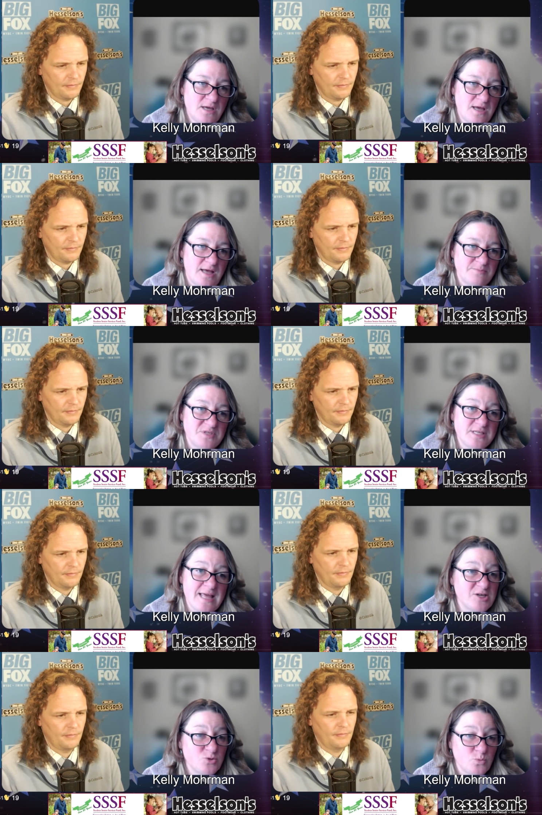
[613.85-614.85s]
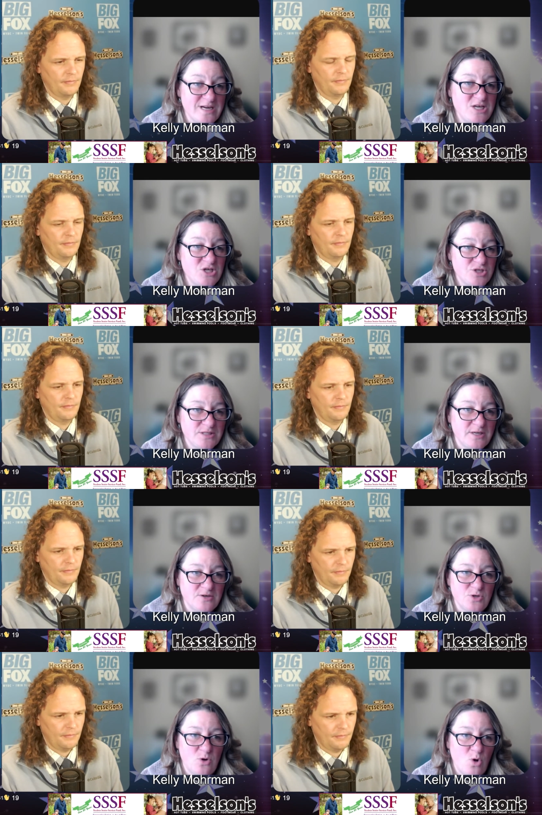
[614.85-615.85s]
Speaker 1: um, slash reach,
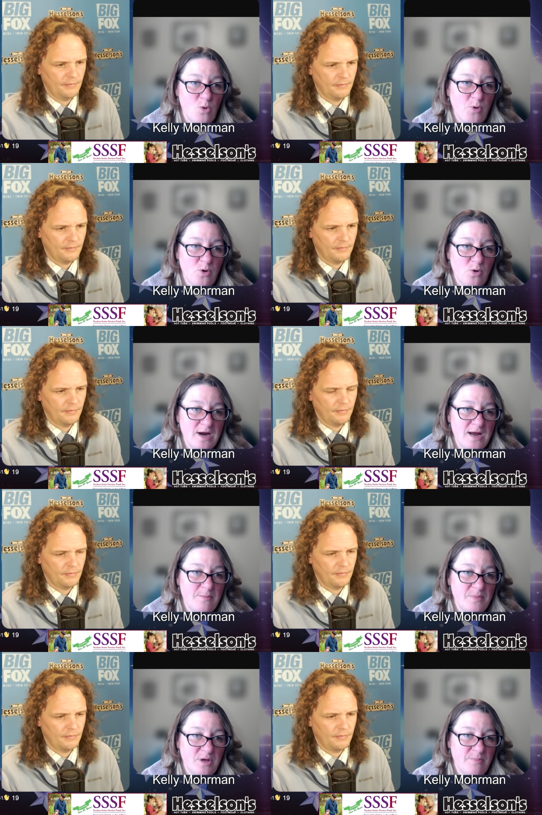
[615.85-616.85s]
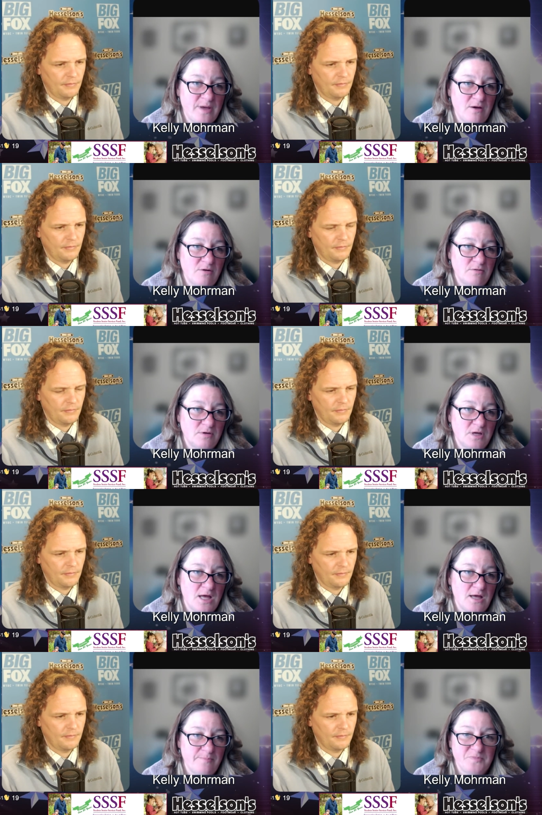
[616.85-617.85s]
there's a whole program about,
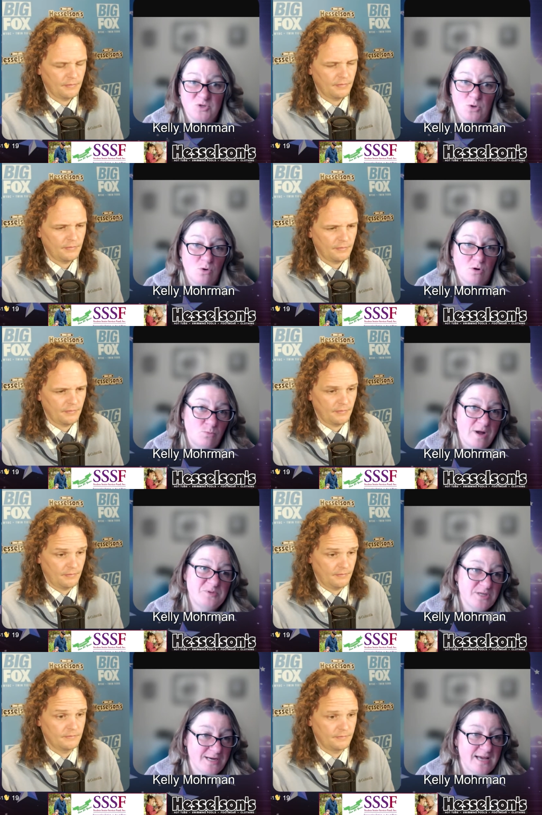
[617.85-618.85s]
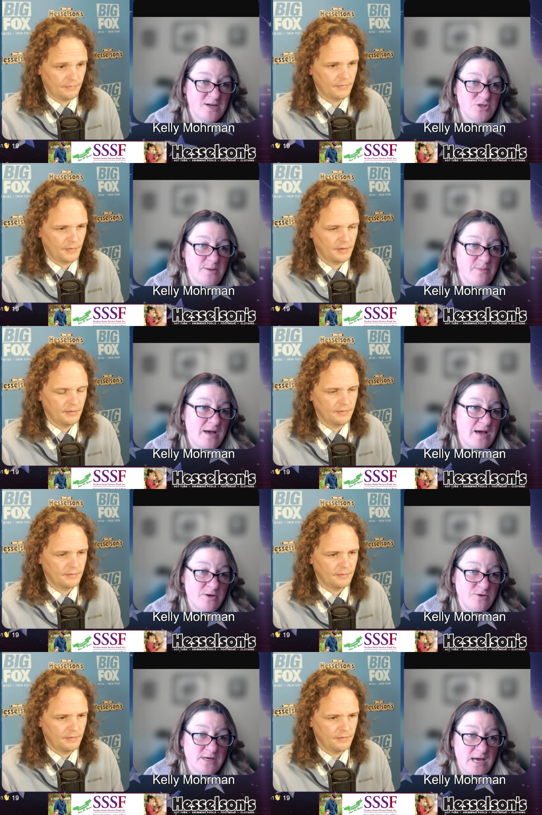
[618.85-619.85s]
um, there's a whole website actually about how
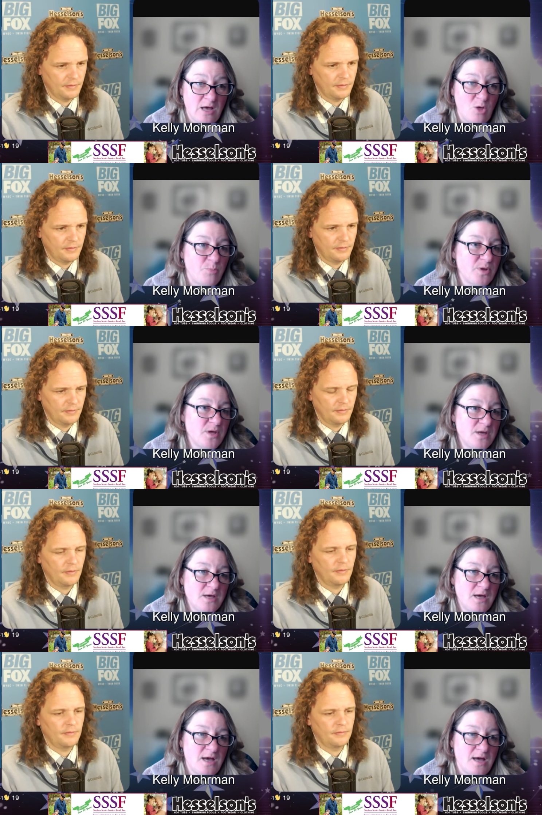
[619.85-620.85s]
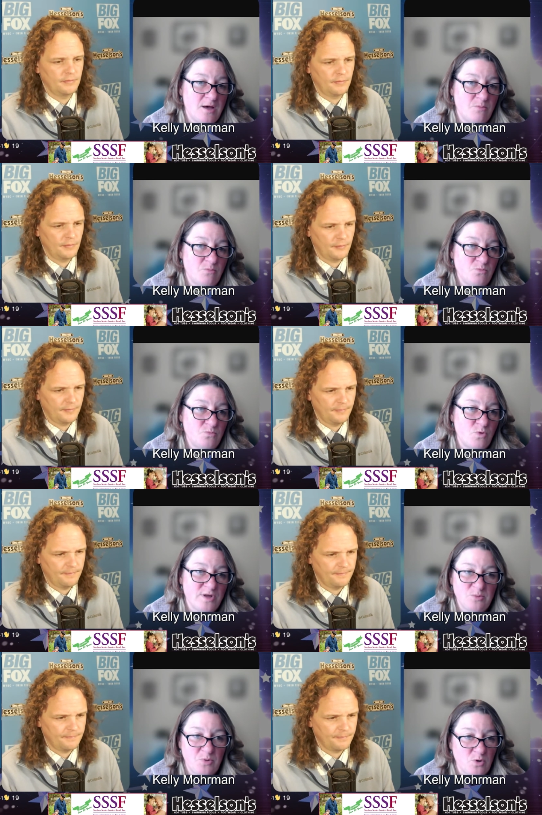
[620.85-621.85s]
you can help, um,
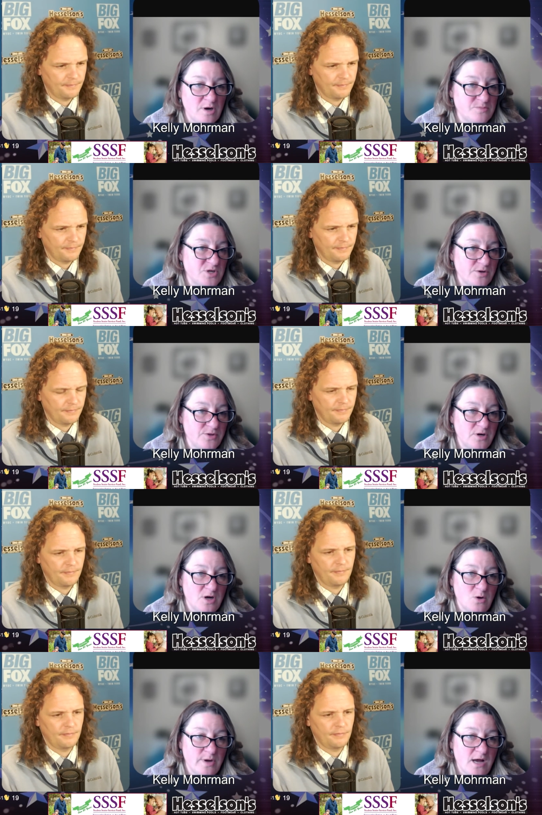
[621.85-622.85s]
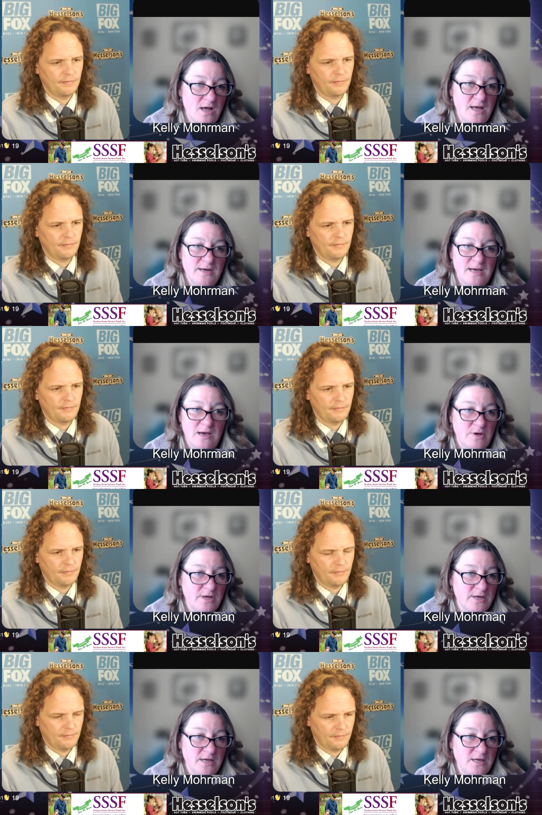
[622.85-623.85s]
what the programs are that are going on, how
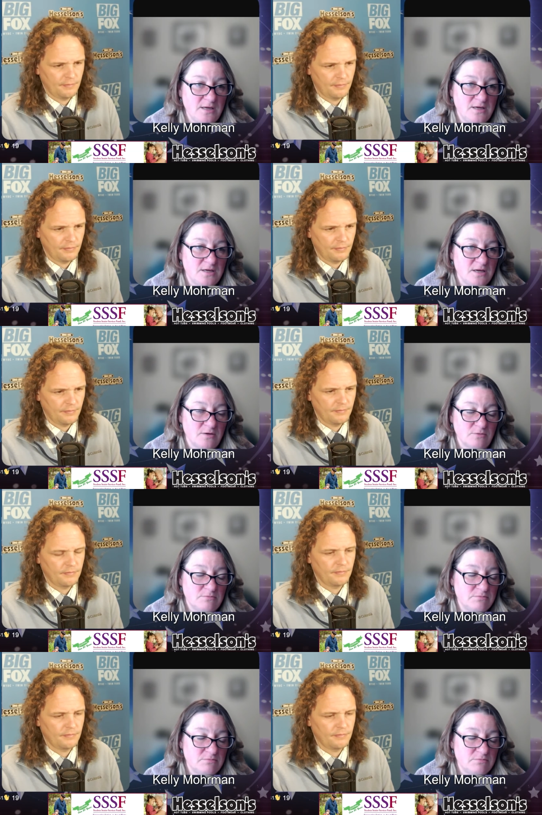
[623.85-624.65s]
can I, you know,